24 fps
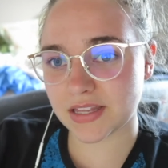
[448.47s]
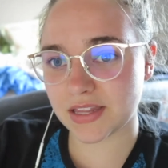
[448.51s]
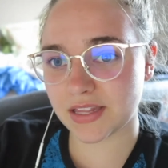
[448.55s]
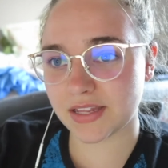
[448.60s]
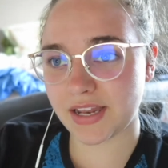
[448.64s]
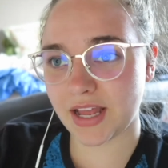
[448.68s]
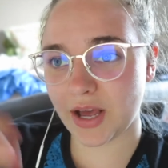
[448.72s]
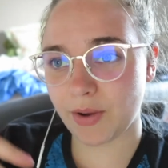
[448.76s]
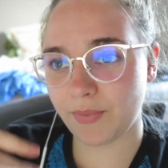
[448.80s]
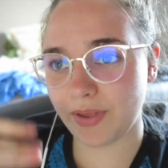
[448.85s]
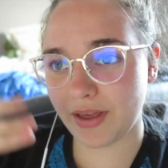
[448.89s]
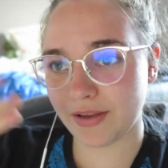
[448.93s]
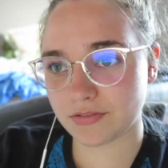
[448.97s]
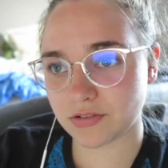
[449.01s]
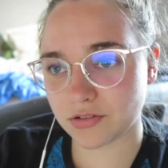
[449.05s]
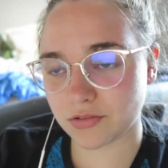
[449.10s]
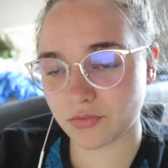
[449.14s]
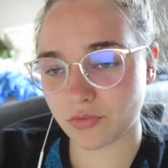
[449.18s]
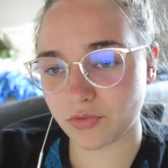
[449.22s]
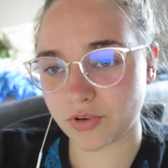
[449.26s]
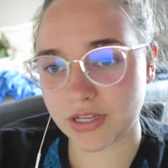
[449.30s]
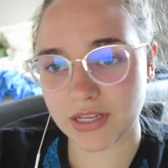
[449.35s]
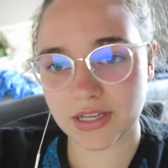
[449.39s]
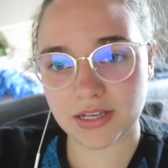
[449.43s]
and then now we have to
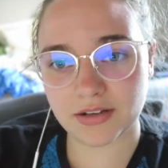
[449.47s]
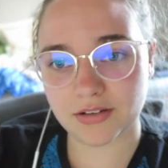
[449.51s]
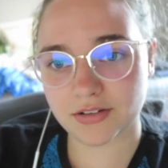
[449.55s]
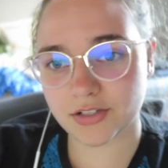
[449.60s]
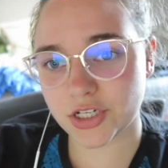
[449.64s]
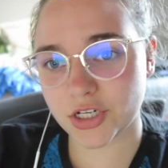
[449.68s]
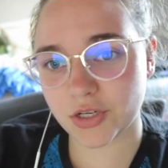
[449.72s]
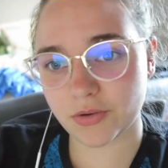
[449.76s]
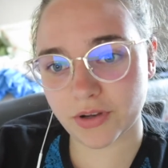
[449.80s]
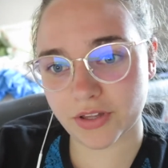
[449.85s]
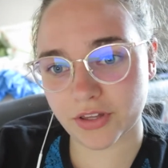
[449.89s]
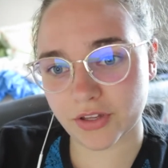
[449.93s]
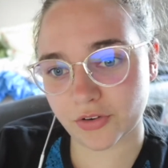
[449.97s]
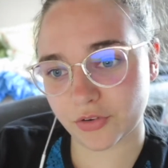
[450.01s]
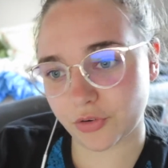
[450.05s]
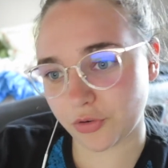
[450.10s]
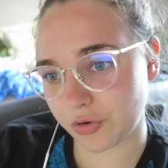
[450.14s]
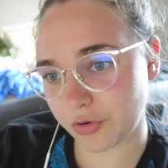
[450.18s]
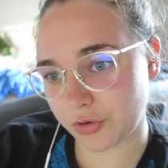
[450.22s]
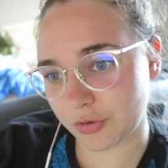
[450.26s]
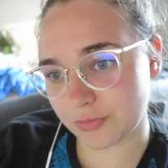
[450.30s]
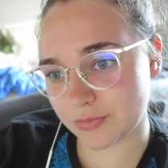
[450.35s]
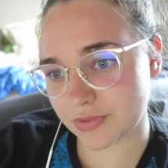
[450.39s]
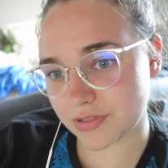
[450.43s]
read two other
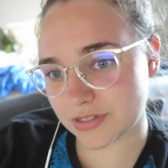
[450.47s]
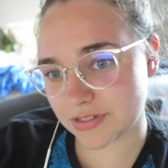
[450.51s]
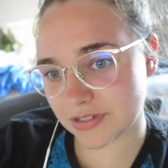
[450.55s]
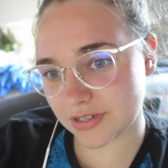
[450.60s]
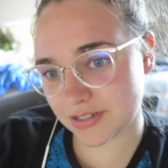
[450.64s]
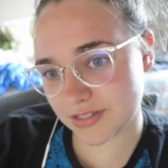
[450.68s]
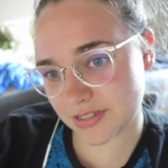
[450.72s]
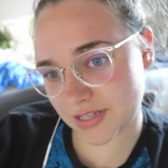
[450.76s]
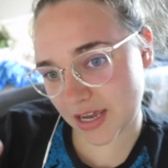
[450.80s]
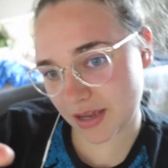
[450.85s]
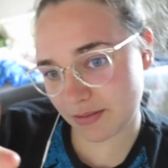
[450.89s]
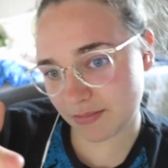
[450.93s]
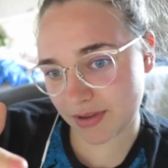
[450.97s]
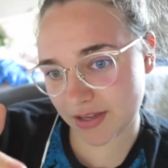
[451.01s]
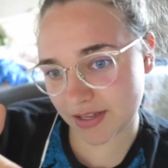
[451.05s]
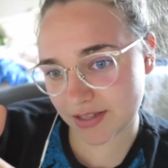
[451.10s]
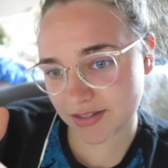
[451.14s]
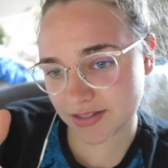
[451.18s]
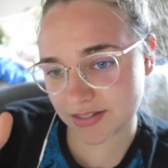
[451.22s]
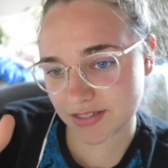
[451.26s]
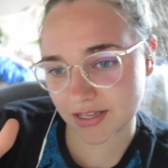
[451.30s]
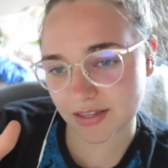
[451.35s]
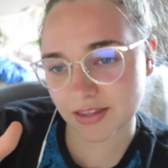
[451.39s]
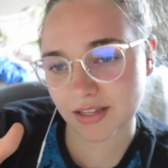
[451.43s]
groups'
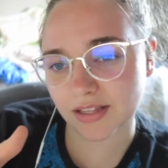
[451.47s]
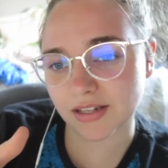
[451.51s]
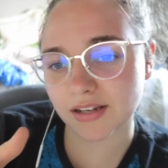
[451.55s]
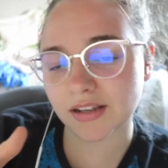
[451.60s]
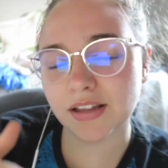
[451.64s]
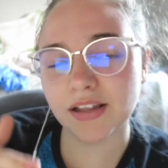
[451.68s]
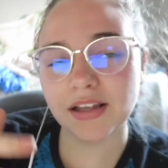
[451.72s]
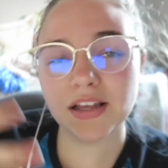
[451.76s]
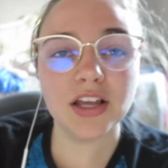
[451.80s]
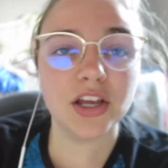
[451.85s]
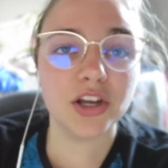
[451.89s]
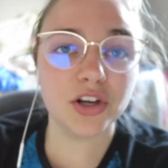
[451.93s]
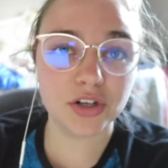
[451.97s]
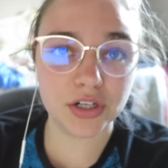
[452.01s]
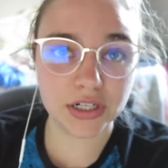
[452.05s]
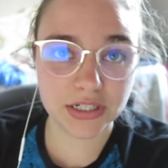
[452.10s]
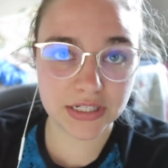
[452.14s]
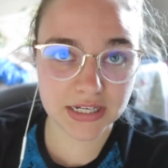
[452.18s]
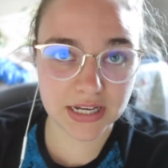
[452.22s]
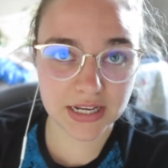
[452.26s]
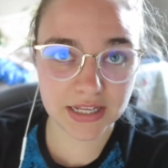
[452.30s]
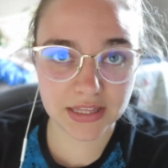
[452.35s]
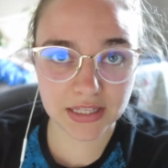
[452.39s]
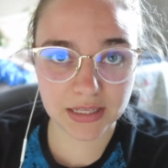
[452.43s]
assignments and then
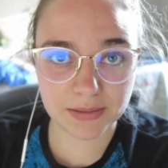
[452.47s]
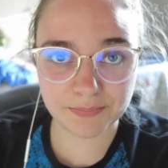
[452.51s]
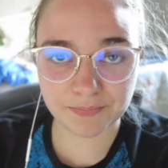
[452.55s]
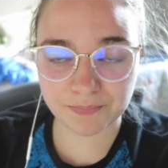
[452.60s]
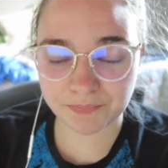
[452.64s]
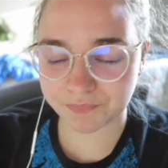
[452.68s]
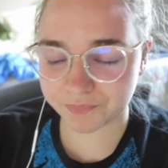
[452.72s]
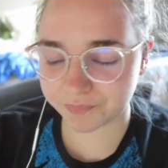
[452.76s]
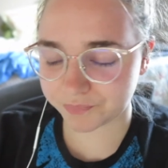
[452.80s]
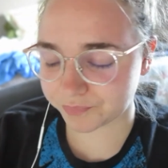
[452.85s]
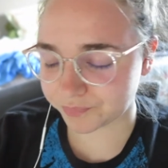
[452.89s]
critique them.